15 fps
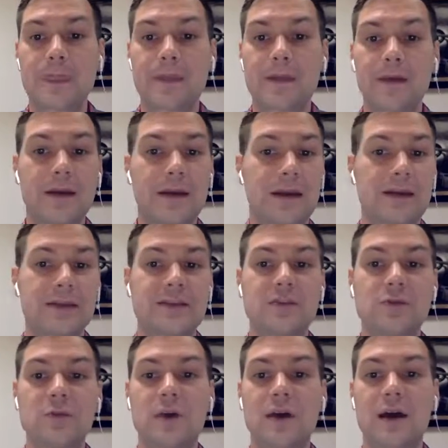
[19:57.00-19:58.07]
I guess
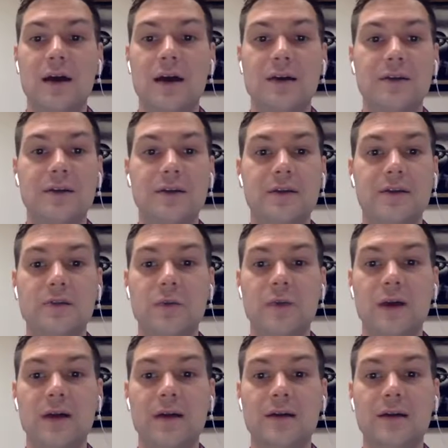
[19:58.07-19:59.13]
since we're on here as
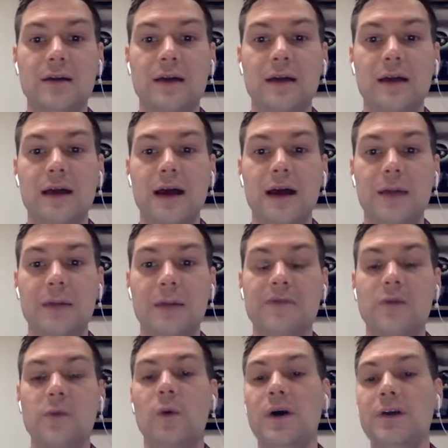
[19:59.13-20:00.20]
well, if
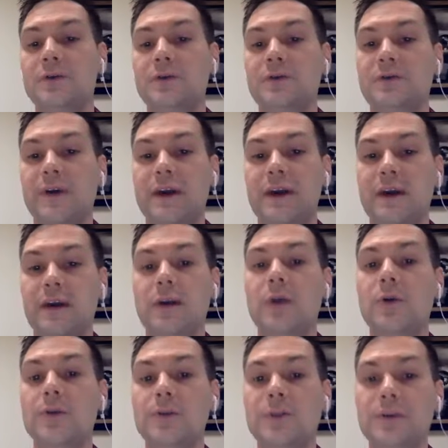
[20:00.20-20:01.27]
you want to invite a
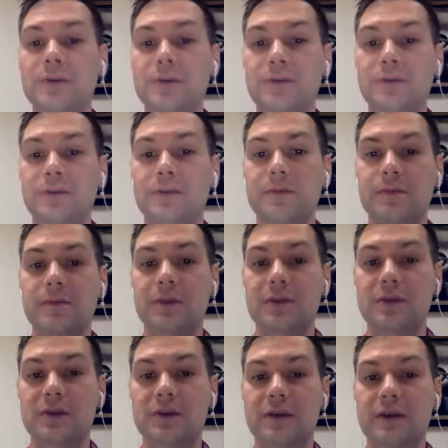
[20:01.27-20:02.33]
co-teacher, you
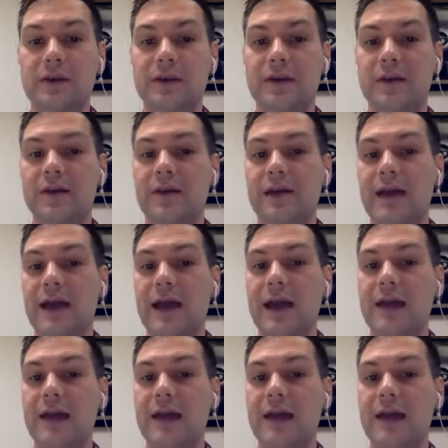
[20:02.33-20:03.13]
just click on there and add